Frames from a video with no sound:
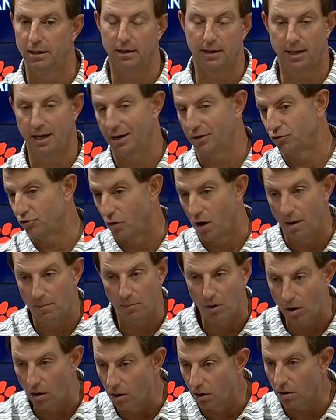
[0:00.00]
He had a drop
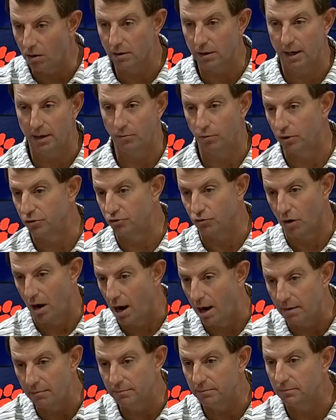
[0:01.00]
ball. He had one
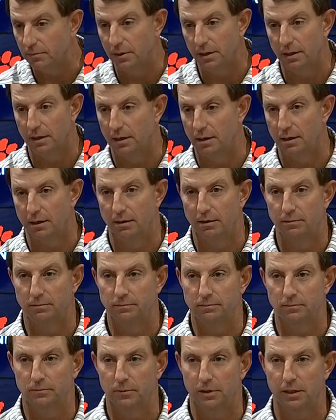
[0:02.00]
drop.
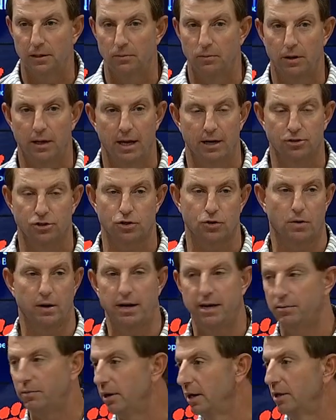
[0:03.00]
We had a
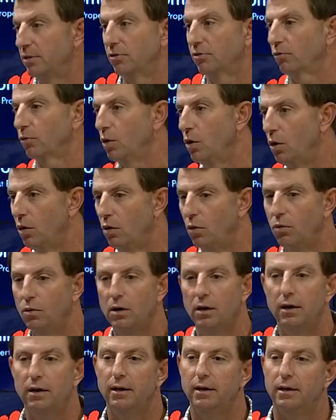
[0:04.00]
screen we didn't throw.
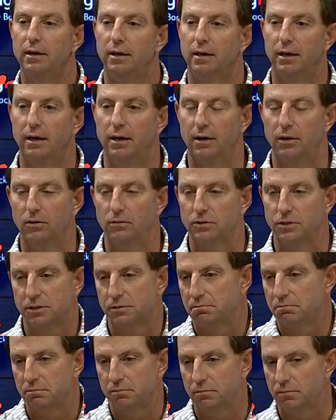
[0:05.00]
You know,
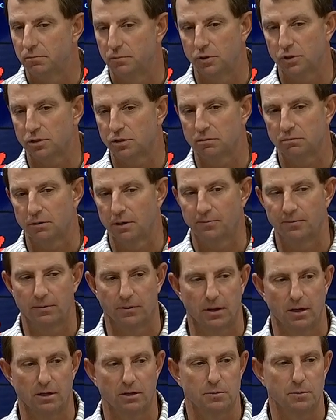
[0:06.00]
just some different
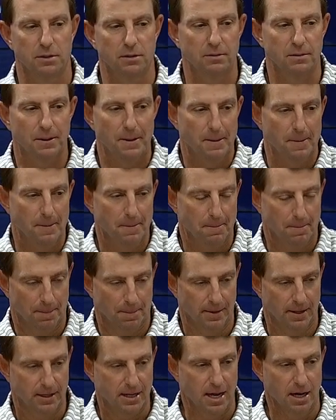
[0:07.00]
things. But
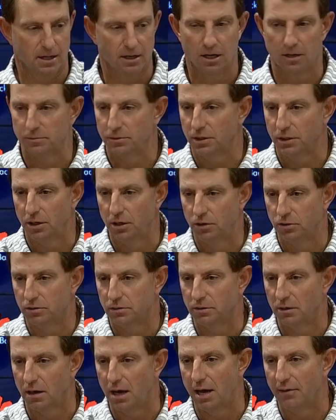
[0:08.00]
it kind of comes and goes
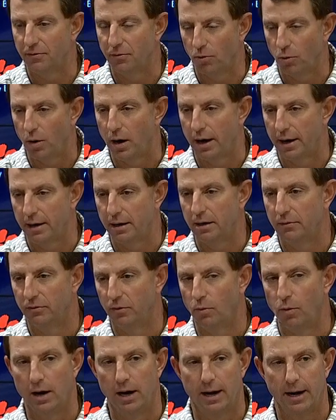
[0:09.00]
in the life of a
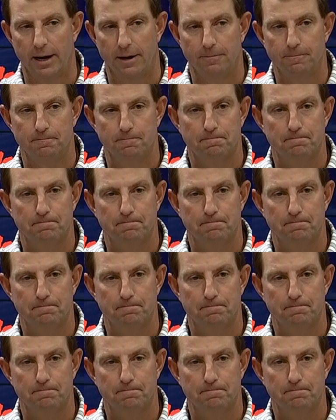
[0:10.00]
wideout.